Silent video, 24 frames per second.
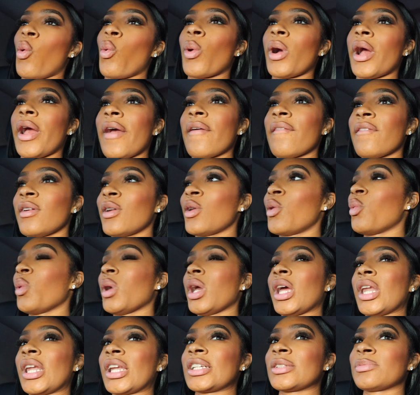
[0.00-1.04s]
Wherever the
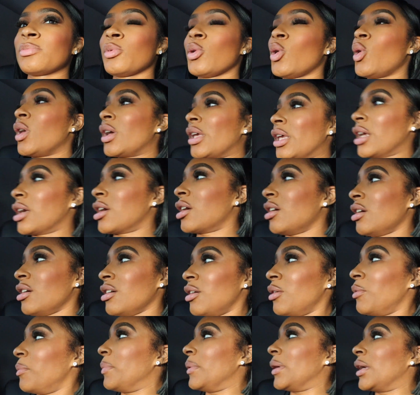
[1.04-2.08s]
wind is blowing you,
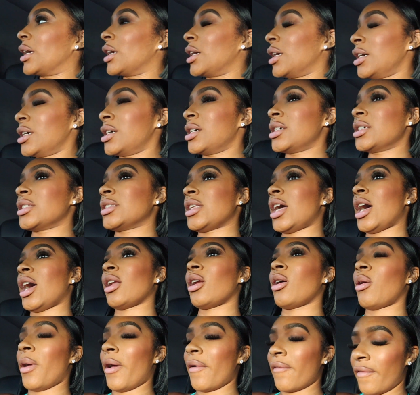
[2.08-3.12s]
girl, because I
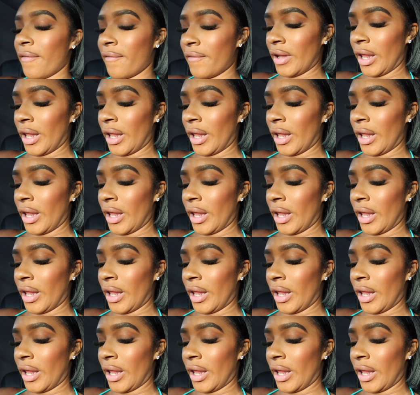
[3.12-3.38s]
don't have a